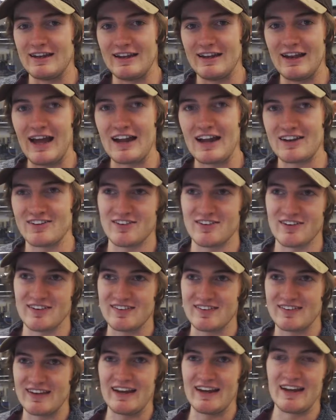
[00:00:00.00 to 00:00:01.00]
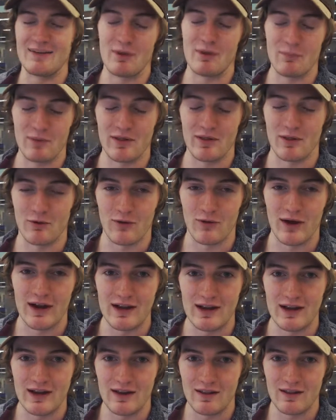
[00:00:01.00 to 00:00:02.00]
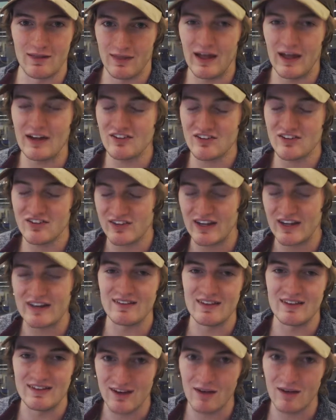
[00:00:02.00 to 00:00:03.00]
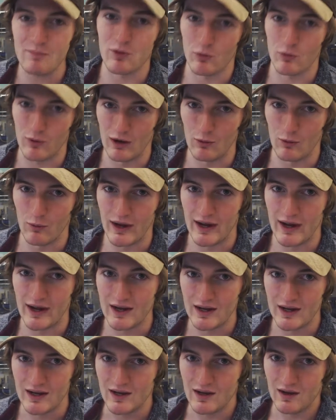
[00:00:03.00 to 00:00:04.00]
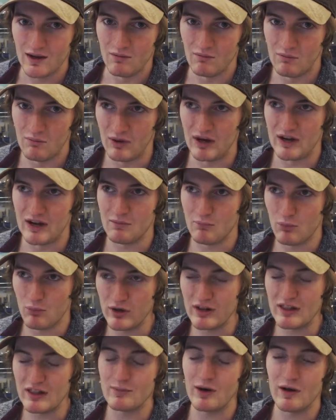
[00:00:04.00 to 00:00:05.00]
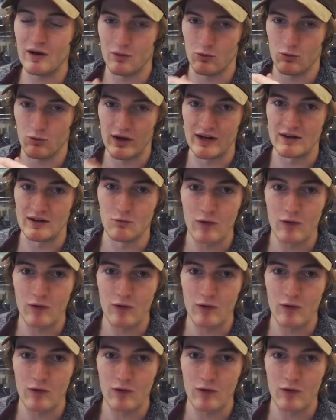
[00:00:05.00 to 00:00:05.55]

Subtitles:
not just setting them up on the right, not just setting these up the right way, but putting them on the right